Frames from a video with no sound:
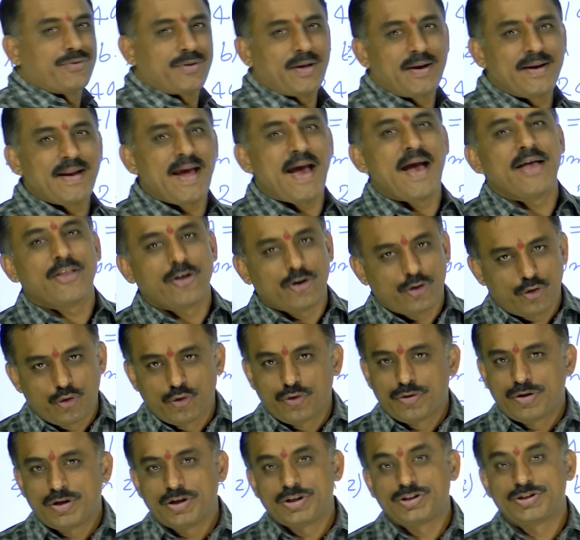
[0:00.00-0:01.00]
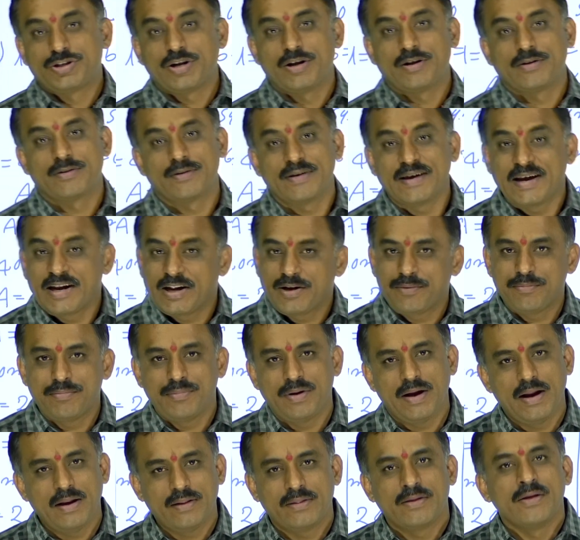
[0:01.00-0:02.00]
son has 2 sisters. It
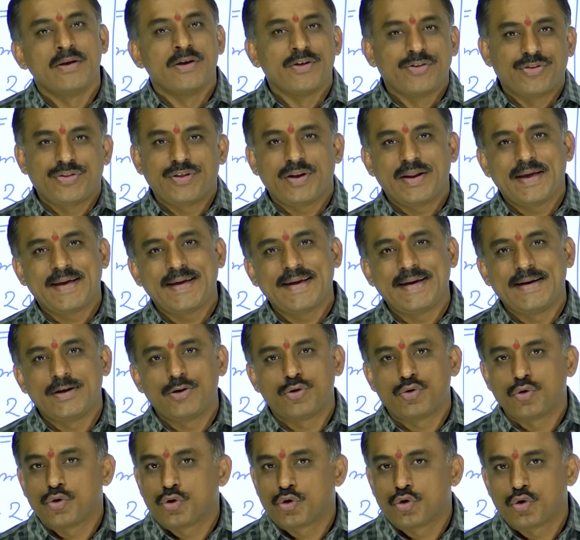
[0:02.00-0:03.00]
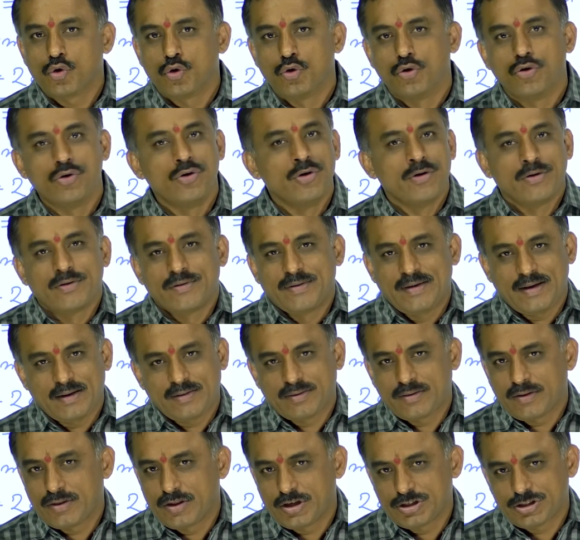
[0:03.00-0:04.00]
means 3 into 2,
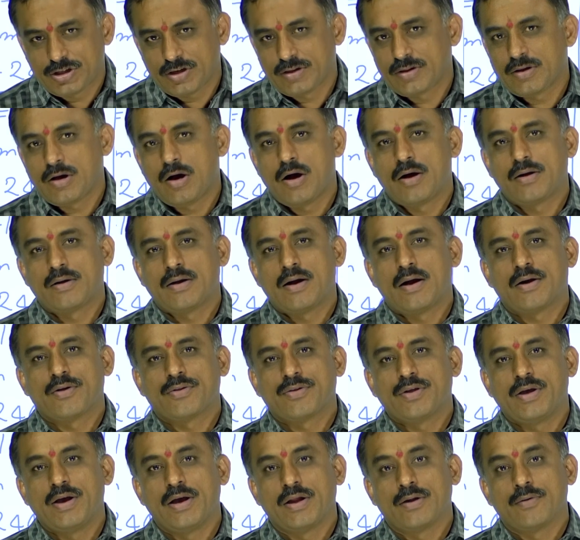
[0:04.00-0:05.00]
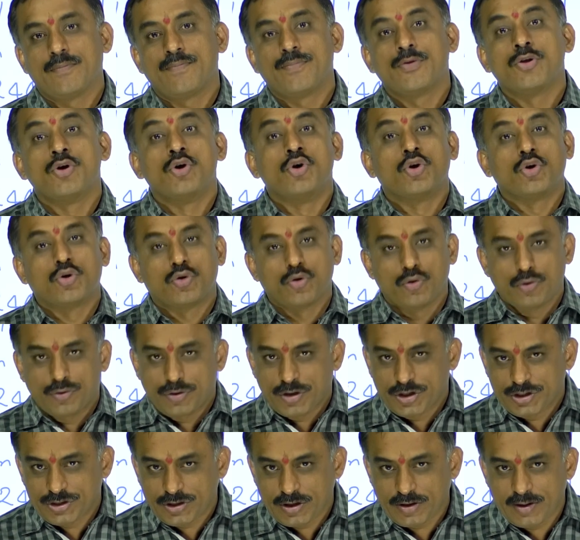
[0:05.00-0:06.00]
6 sisters are not there. 2
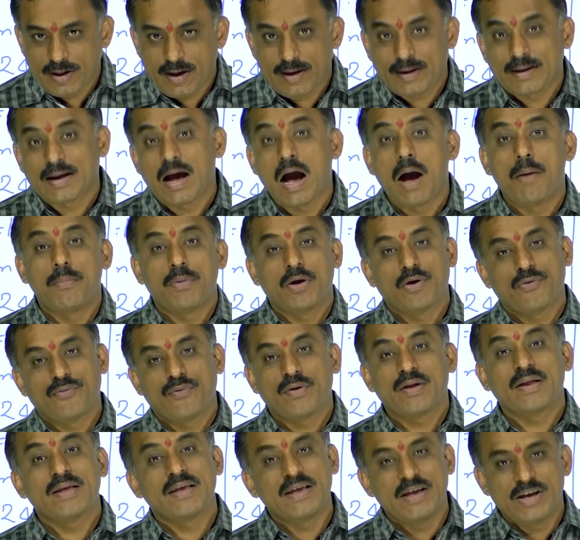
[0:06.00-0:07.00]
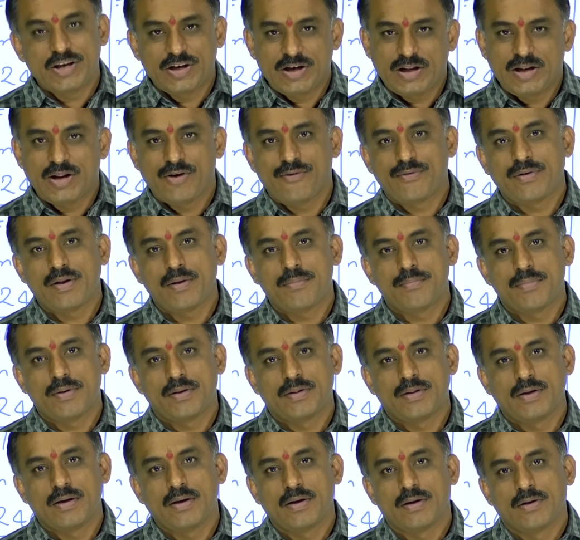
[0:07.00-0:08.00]
sisters are common for each and every
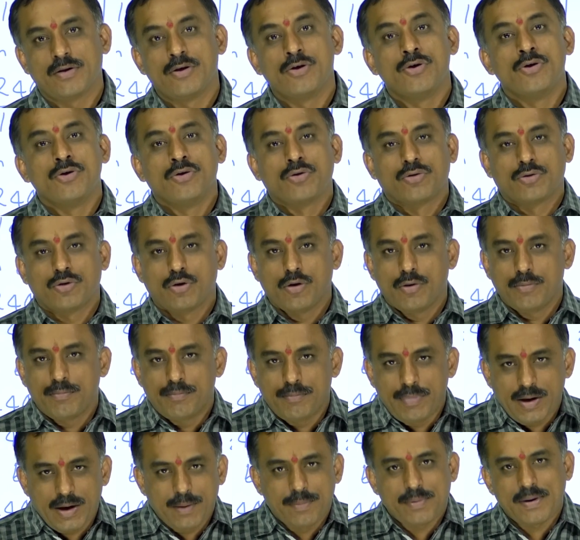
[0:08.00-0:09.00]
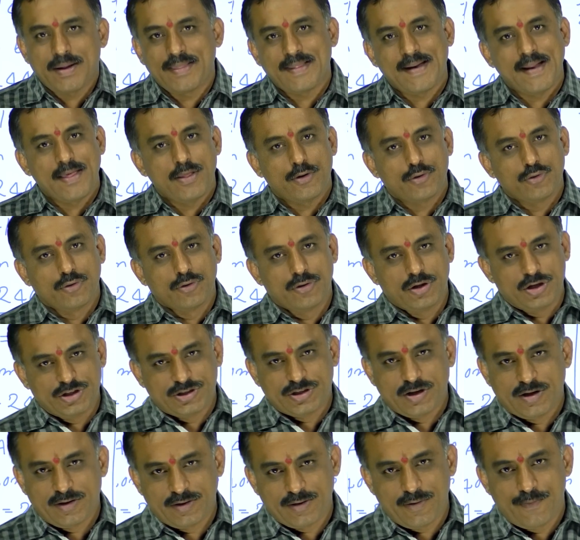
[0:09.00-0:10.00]
brother. So, big brother has 2
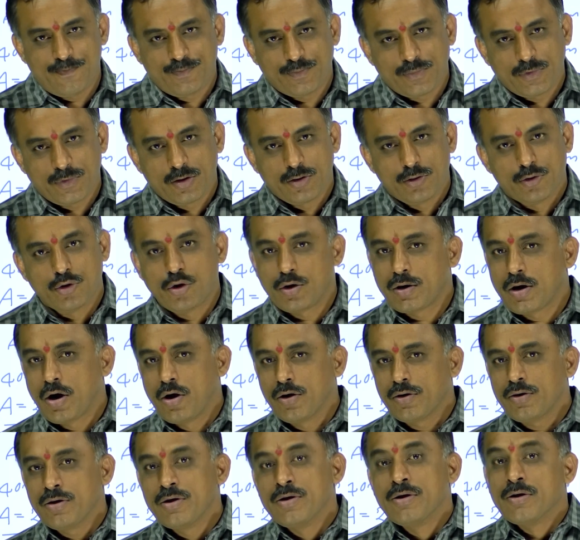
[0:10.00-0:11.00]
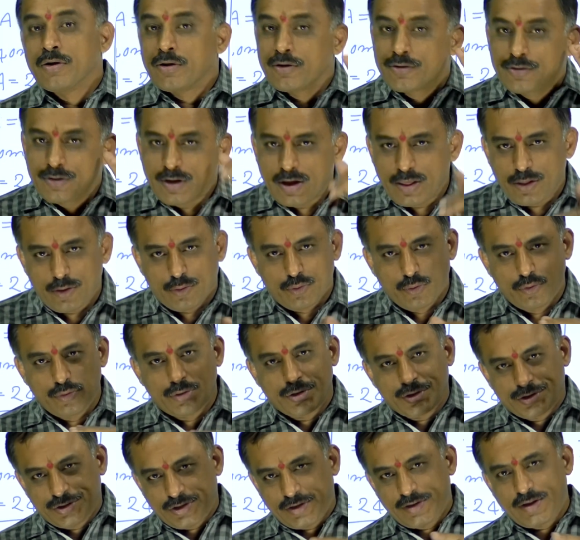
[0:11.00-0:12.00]
sisters. No doubt, these 2
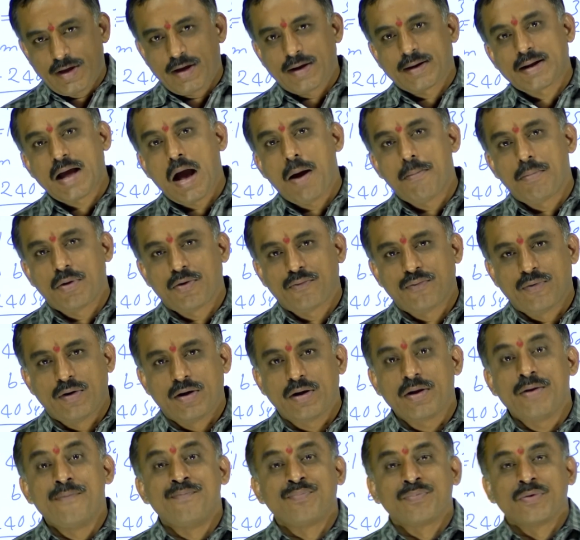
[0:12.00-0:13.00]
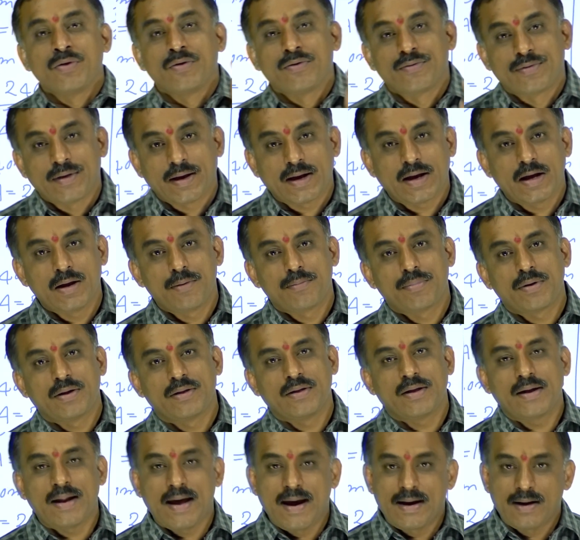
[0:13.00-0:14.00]
sisters are common for second
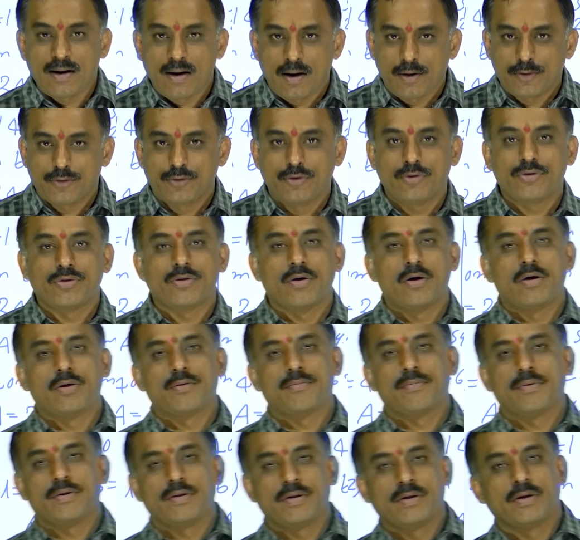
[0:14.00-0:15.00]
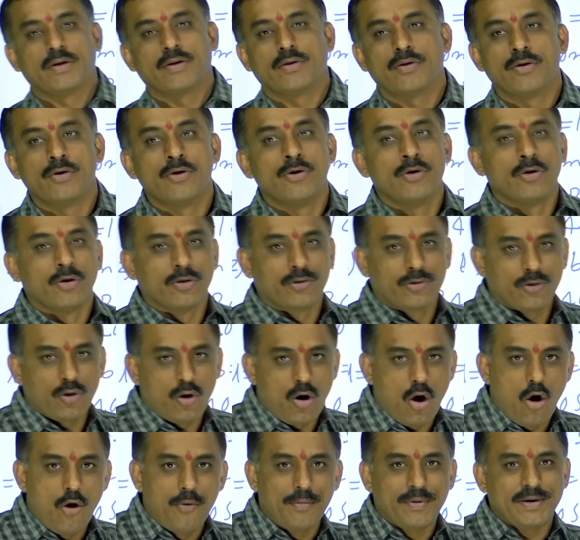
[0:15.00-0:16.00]
brother and also third brother. So,
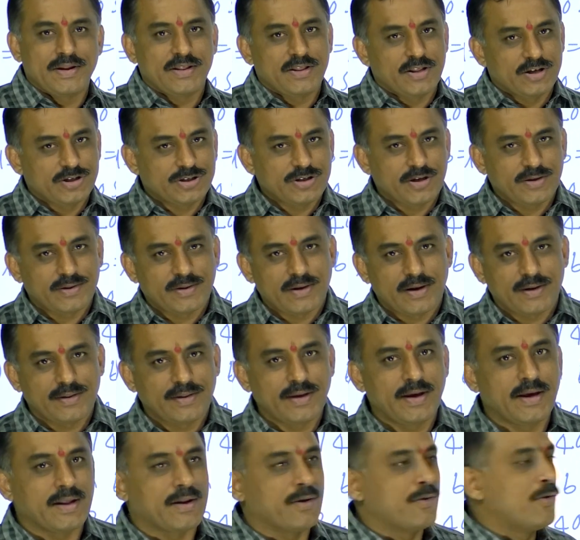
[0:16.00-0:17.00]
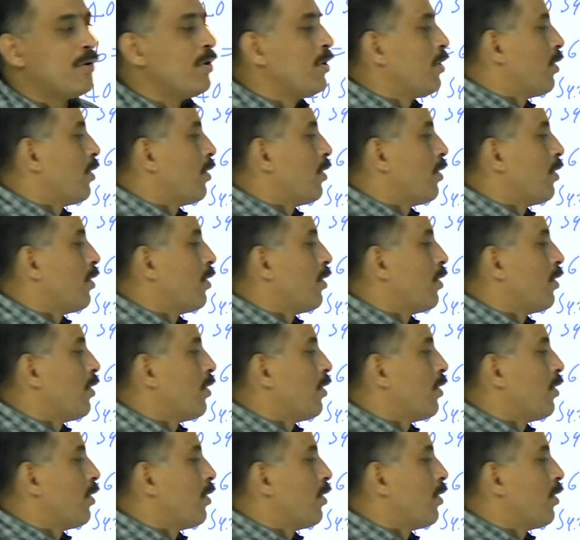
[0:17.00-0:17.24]
how many sisters are there?